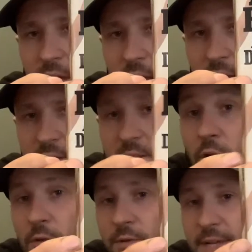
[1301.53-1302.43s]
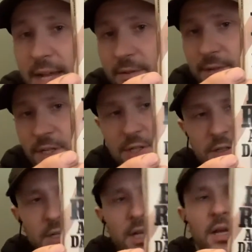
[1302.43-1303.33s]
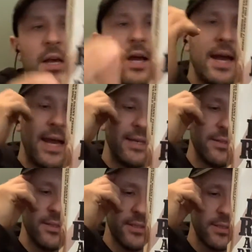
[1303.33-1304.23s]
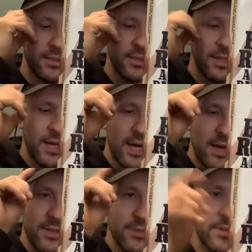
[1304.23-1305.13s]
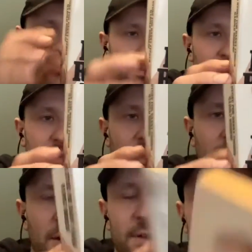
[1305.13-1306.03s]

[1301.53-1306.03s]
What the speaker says: Stone for Danny Fisher, and this was made into the Elvis